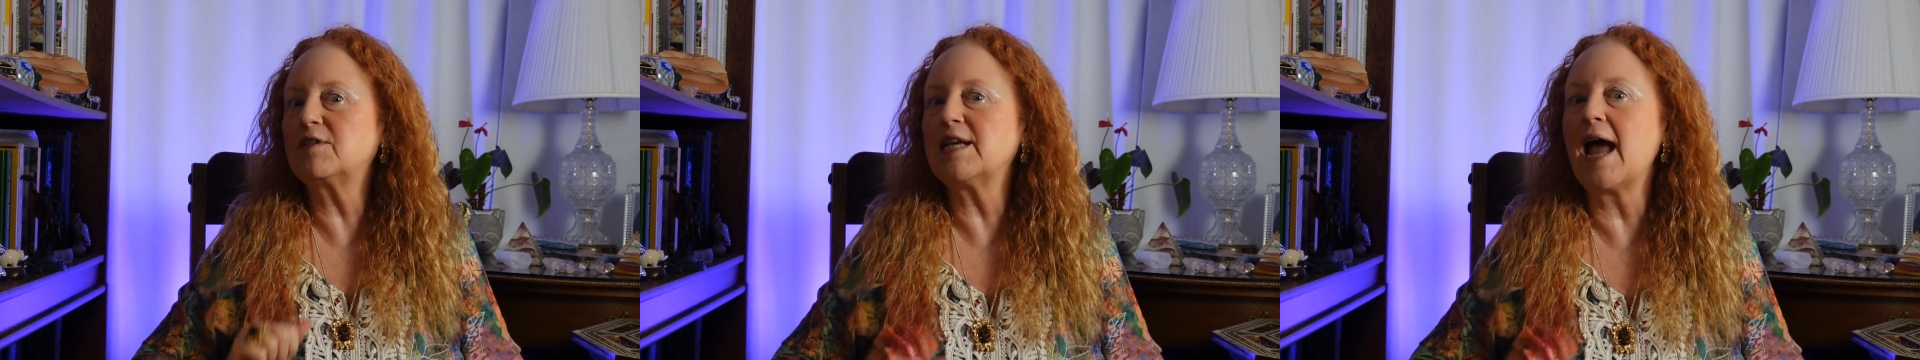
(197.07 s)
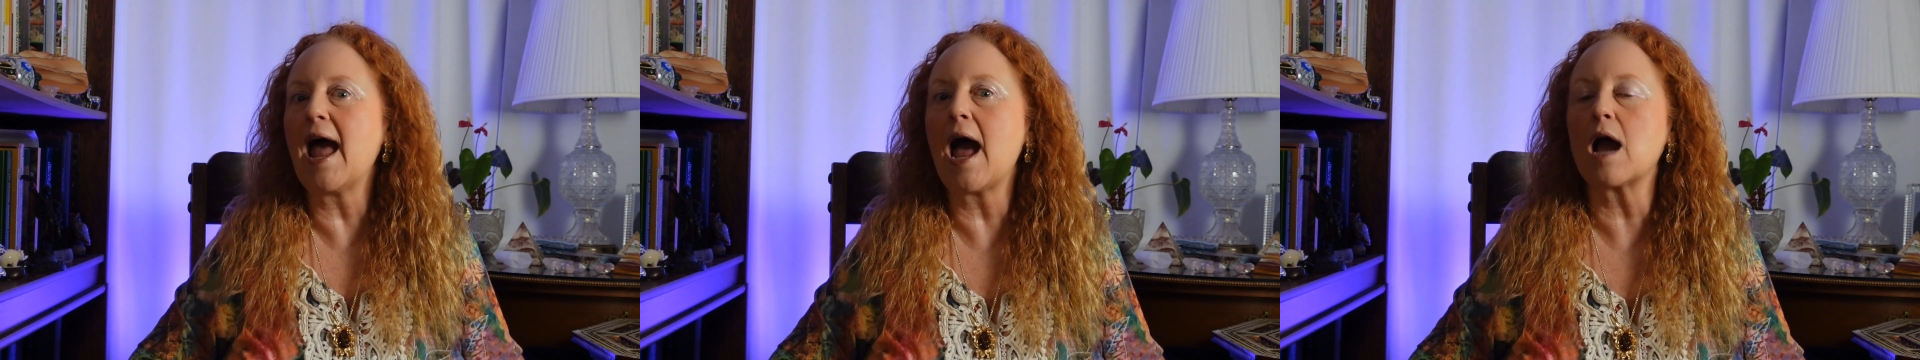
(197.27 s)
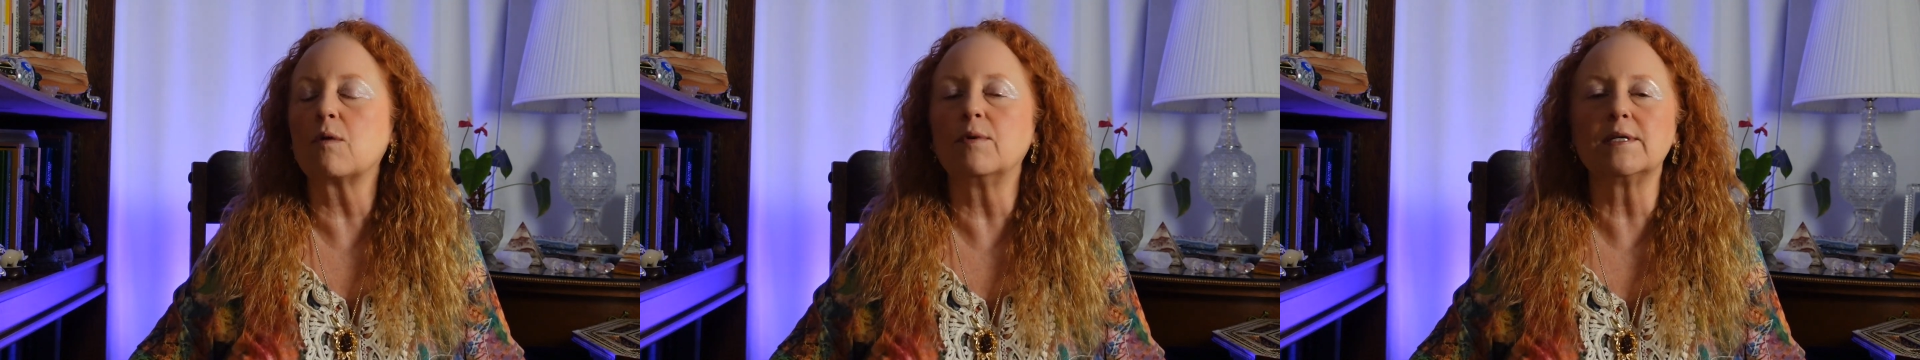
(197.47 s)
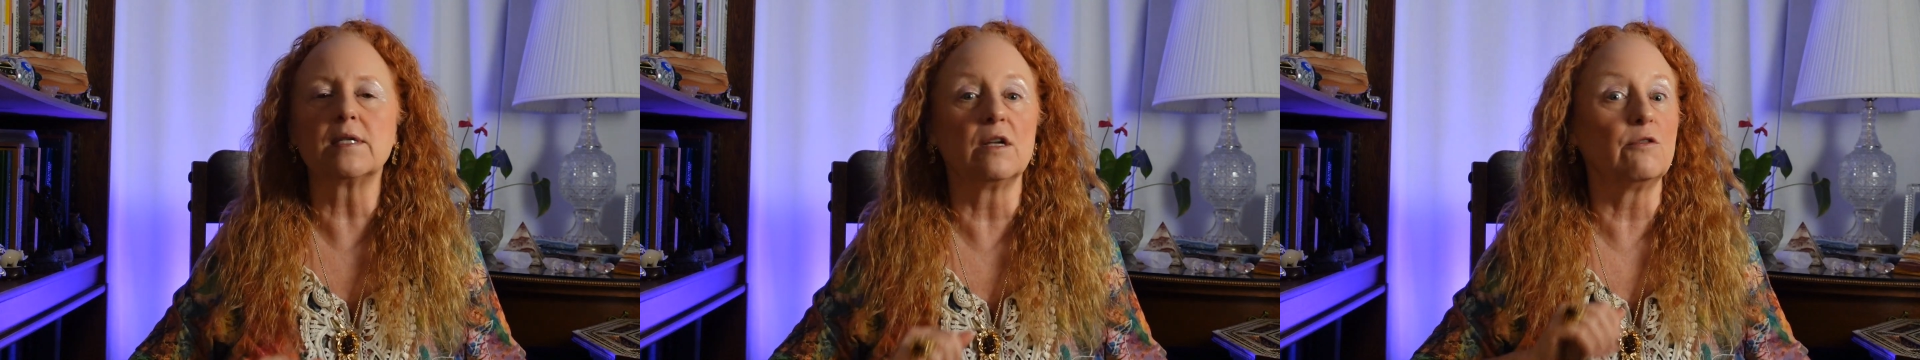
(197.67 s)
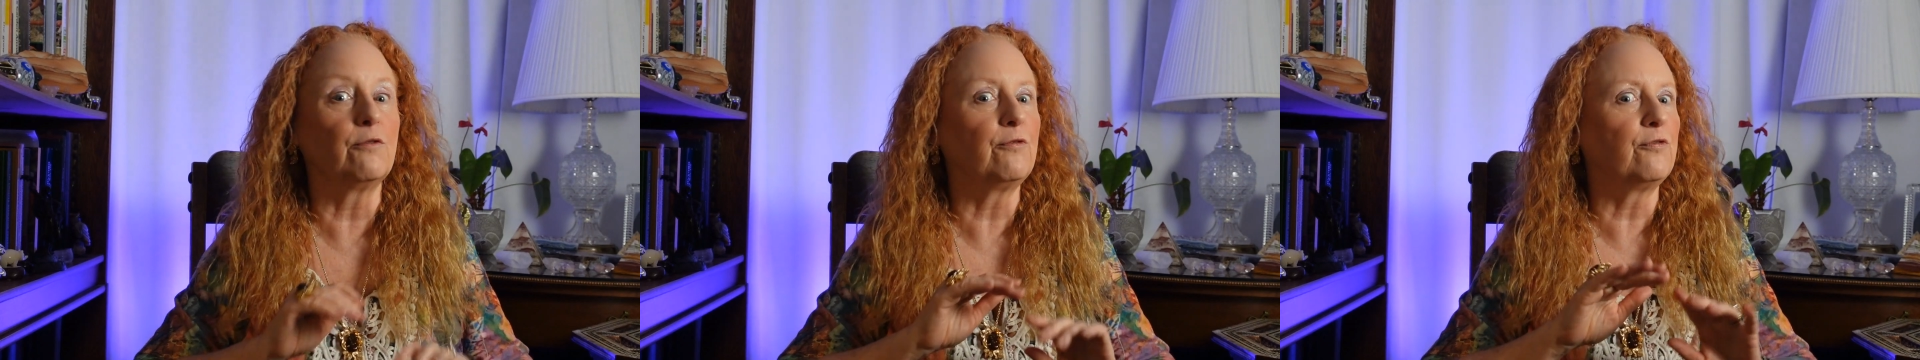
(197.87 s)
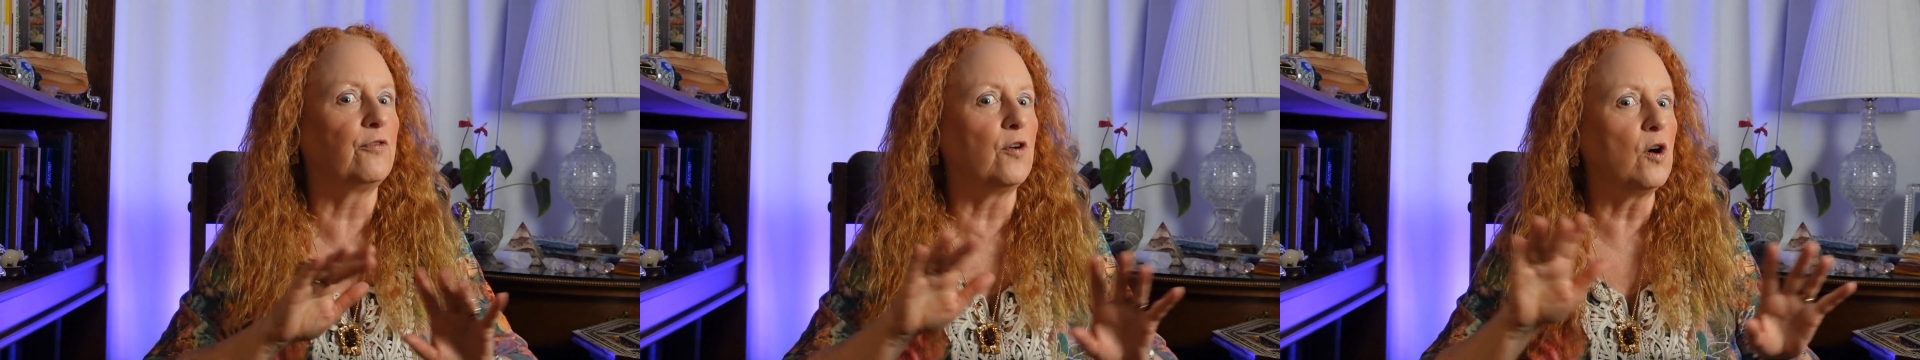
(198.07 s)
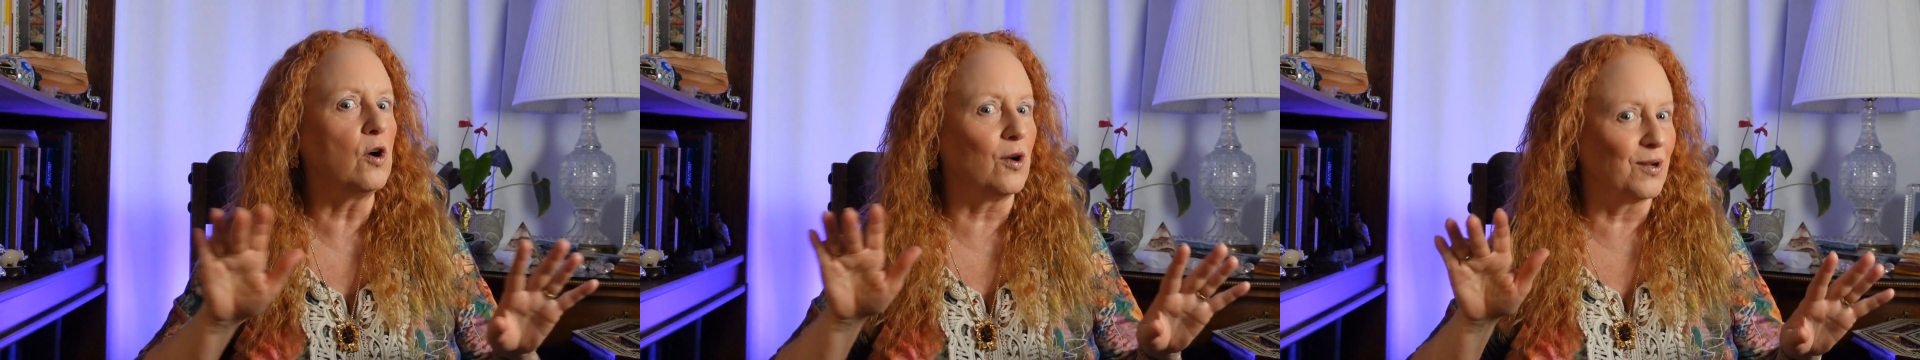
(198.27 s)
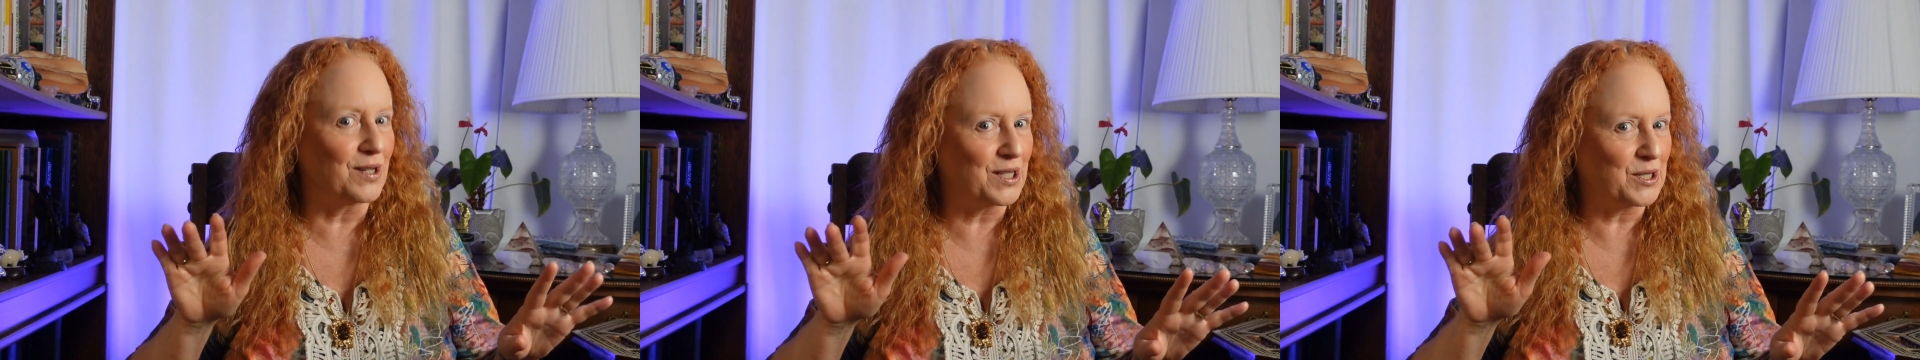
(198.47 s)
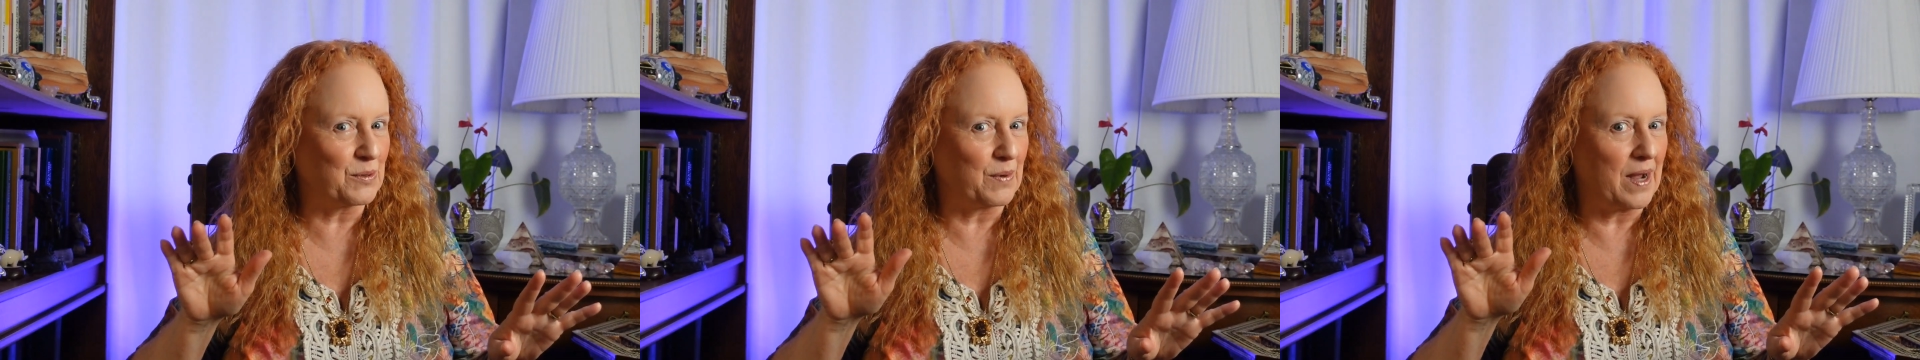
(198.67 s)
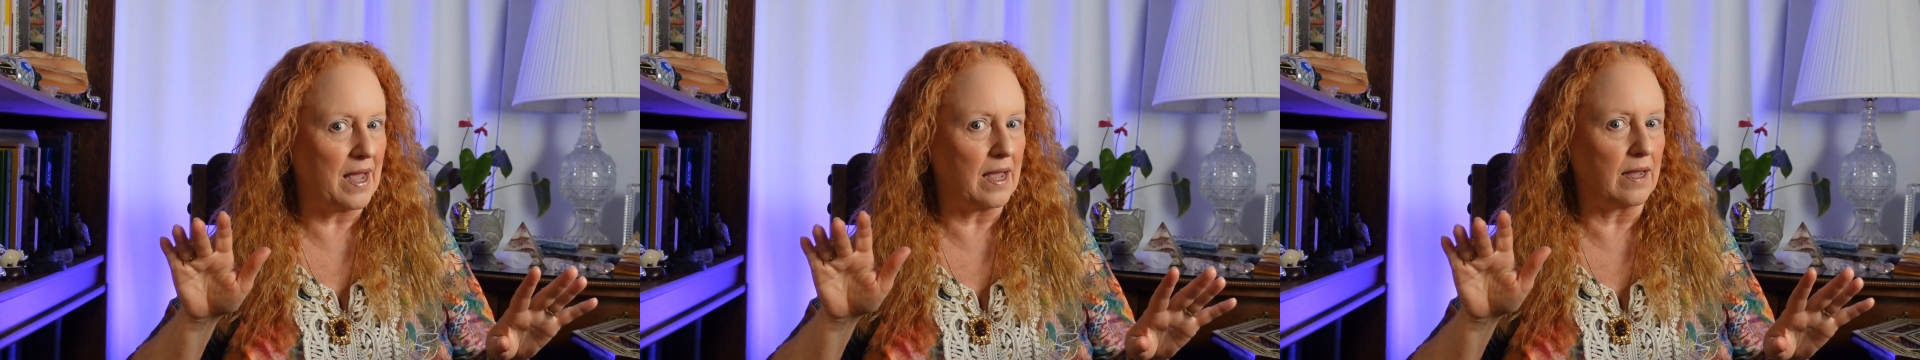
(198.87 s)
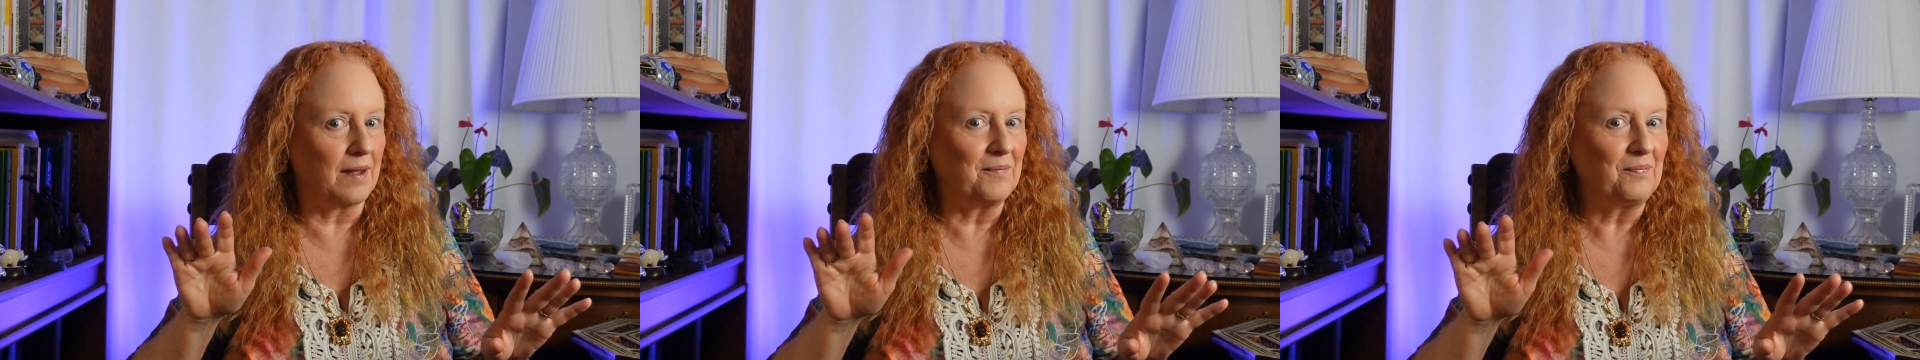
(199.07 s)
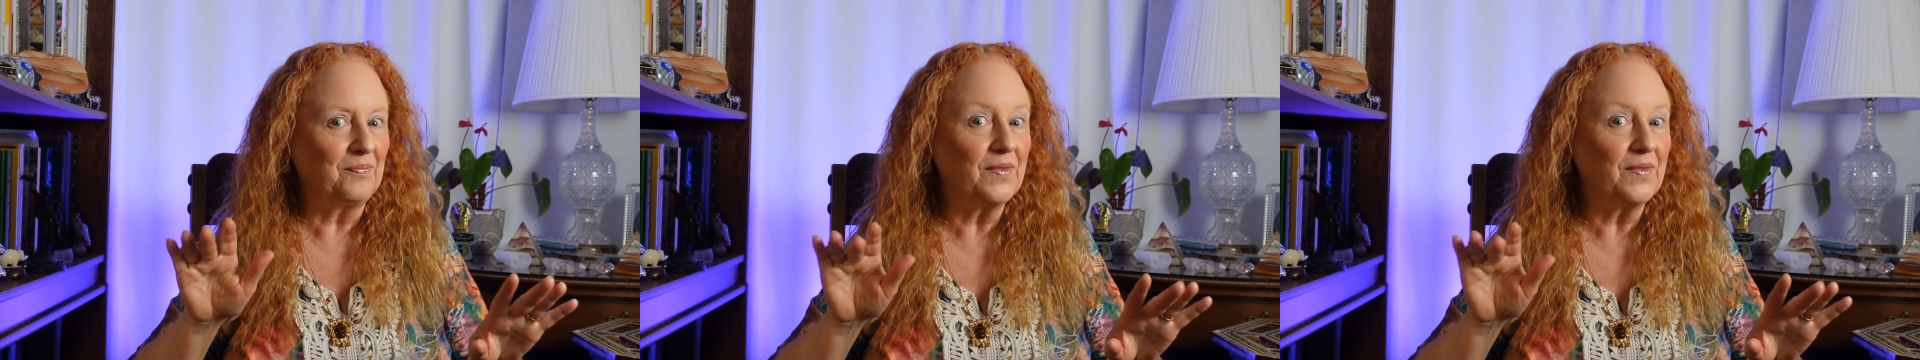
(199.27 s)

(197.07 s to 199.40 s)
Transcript: tag was in full swing,